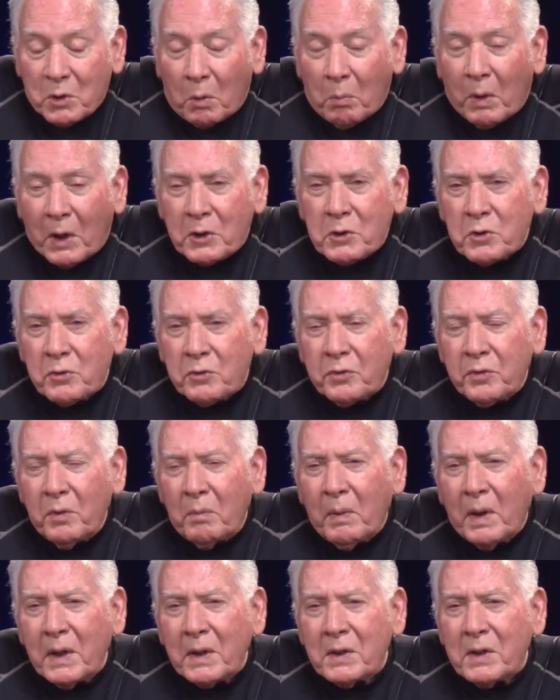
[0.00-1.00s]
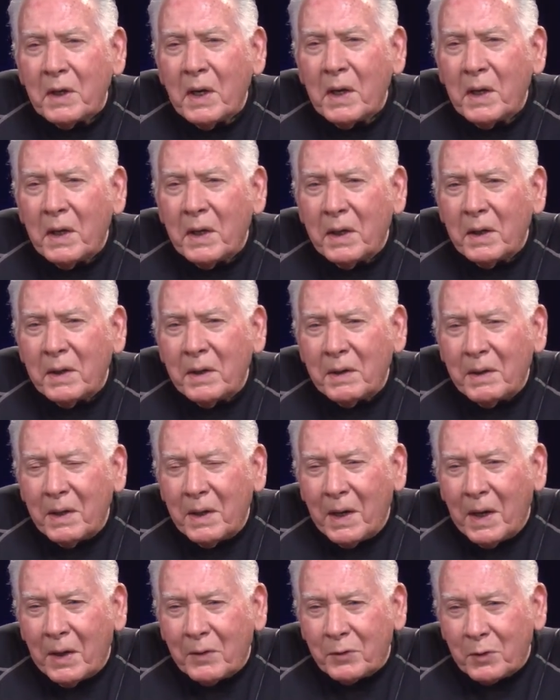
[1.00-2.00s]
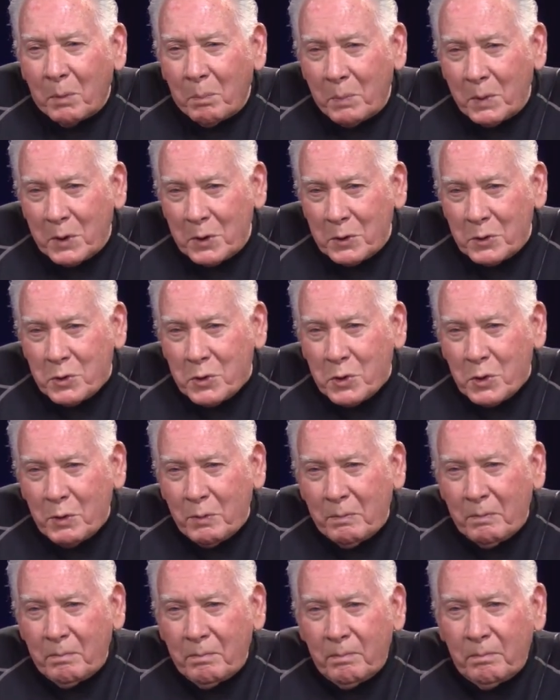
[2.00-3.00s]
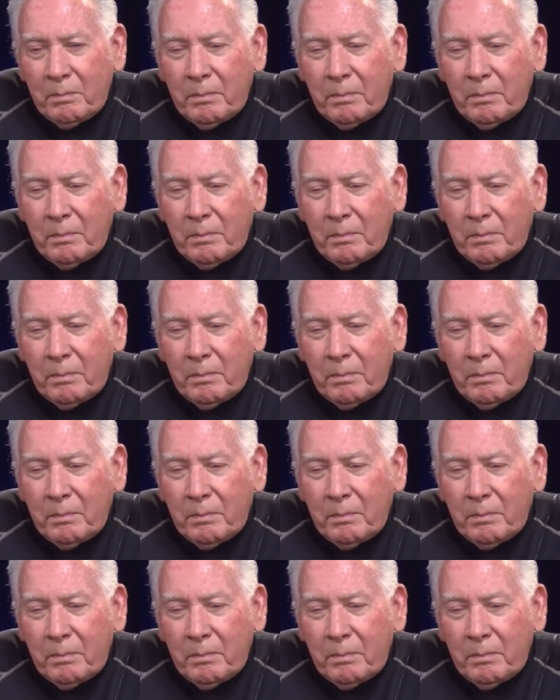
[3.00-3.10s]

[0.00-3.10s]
So much for my day at the beach.